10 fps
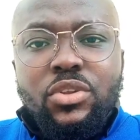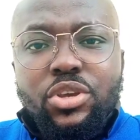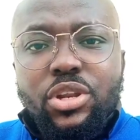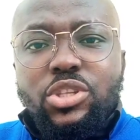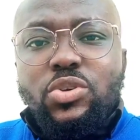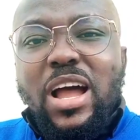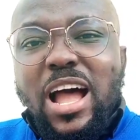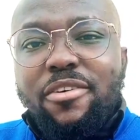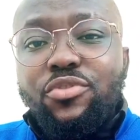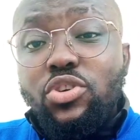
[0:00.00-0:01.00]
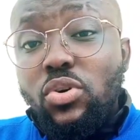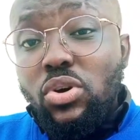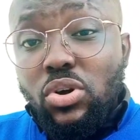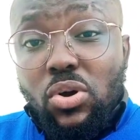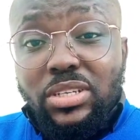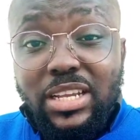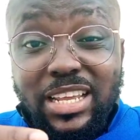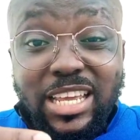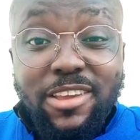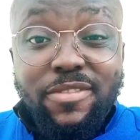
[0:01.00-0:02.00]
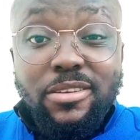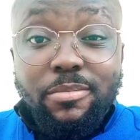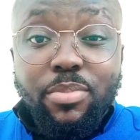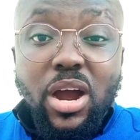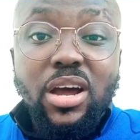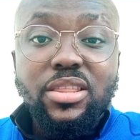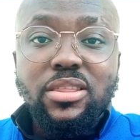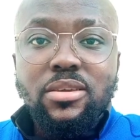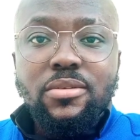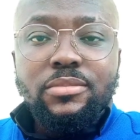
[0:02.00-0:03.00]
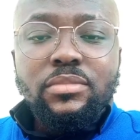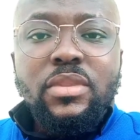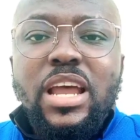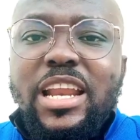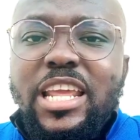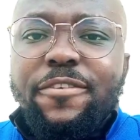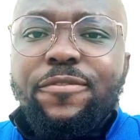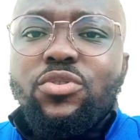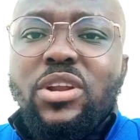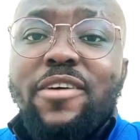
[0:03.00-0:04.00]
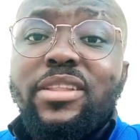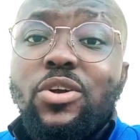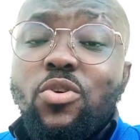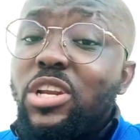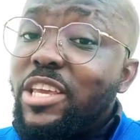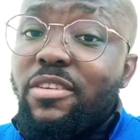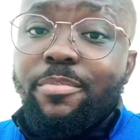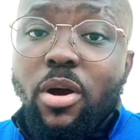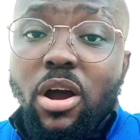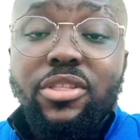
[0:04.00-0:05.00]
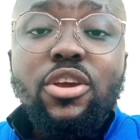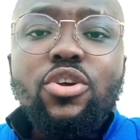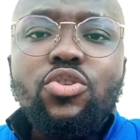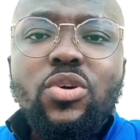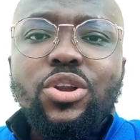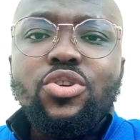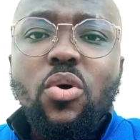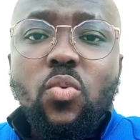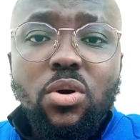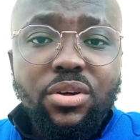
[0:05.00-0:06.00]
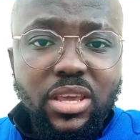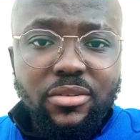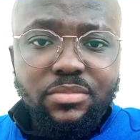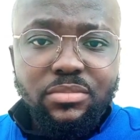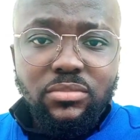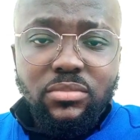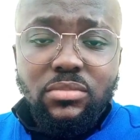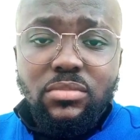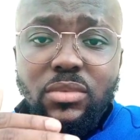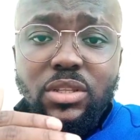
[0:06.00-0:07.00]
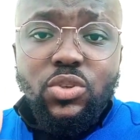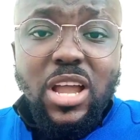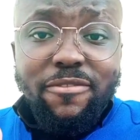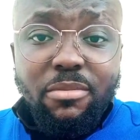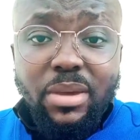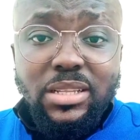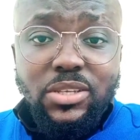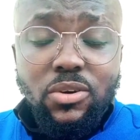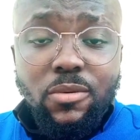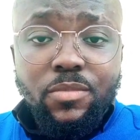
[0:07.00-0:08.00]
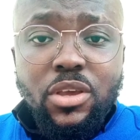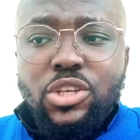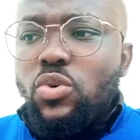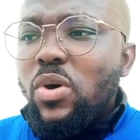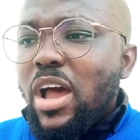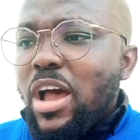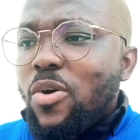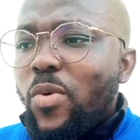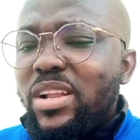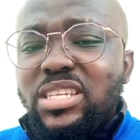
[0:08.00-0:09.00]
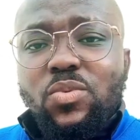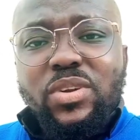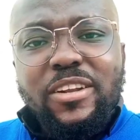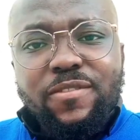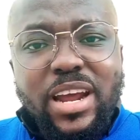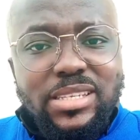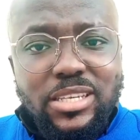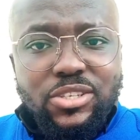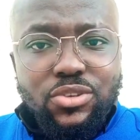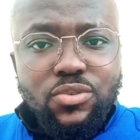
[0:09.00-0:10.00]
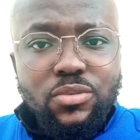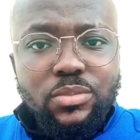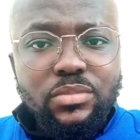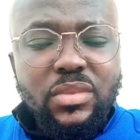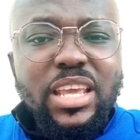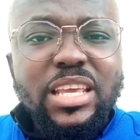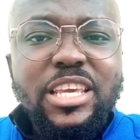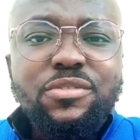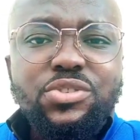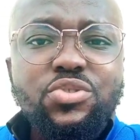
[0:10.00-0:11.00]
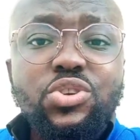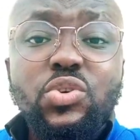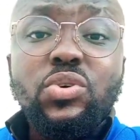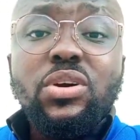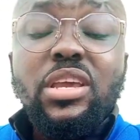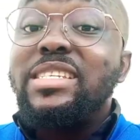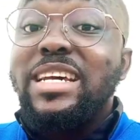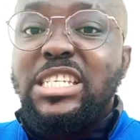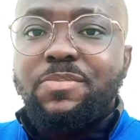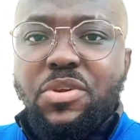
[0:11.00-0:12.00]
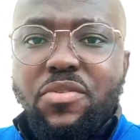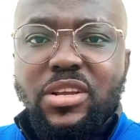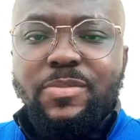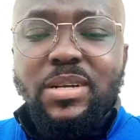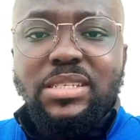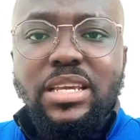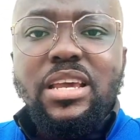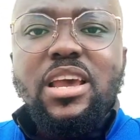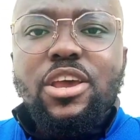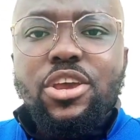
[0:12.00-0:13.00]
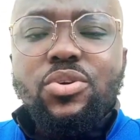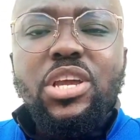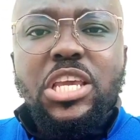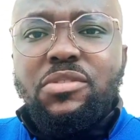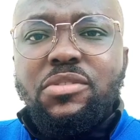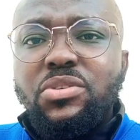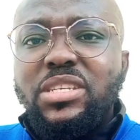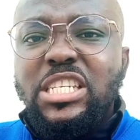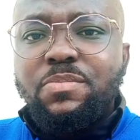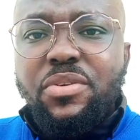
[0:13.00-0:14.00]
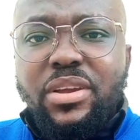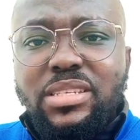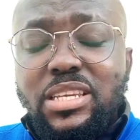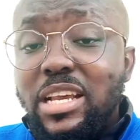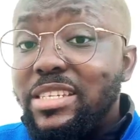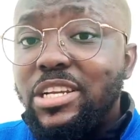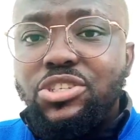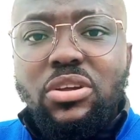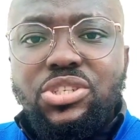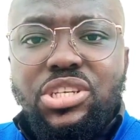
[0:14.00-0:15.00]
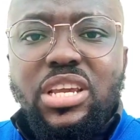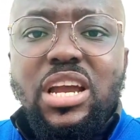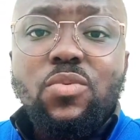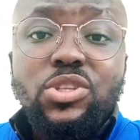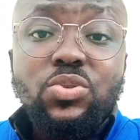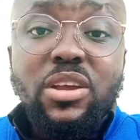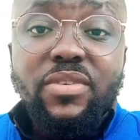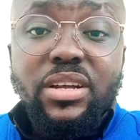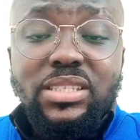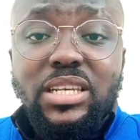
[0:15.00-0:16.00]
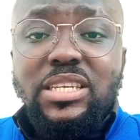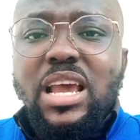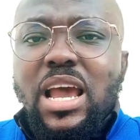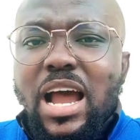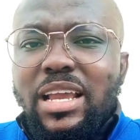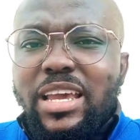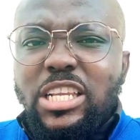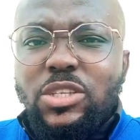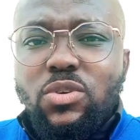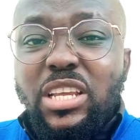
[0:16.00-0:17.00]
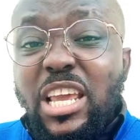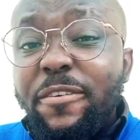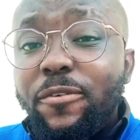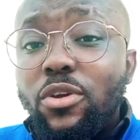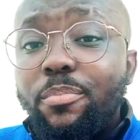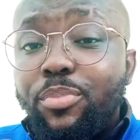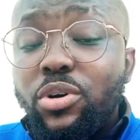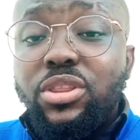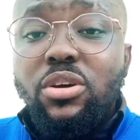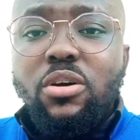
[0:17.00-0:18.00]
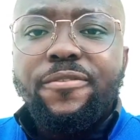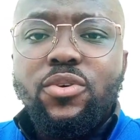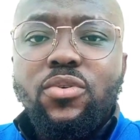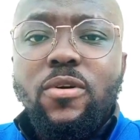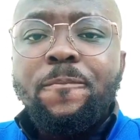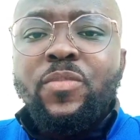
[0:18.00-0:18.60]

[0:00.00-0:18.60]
you need to have your God-given path. And if you don't have that God-given path, you are not worthy to have a mentor. So when someone advises you, it gives you his experience per se. It gives you his experience, his ideology, and whatsoever it is. And guess what? If both of your